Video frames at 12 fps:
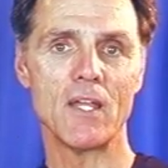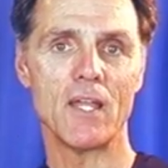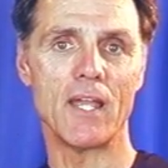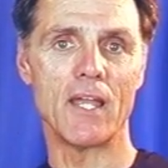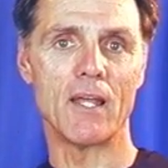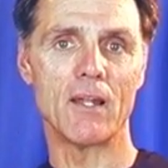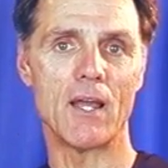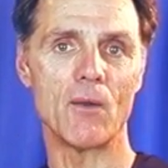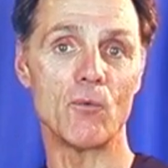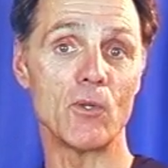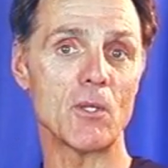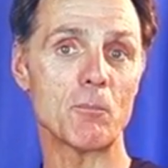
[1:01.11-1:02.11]
And I
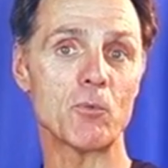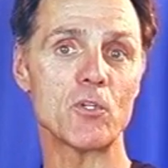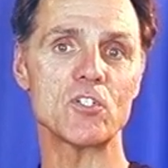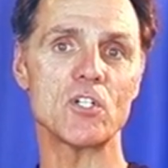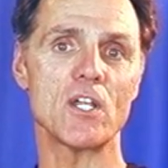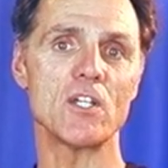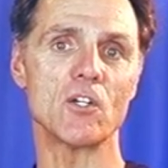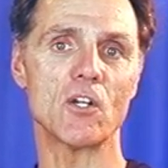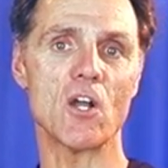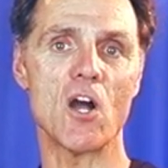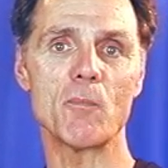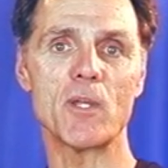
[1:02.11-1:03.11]
really appreciate your
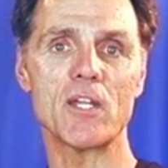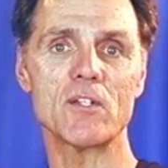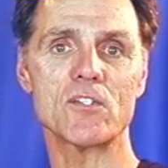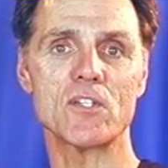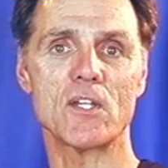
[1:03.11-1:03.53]
comments,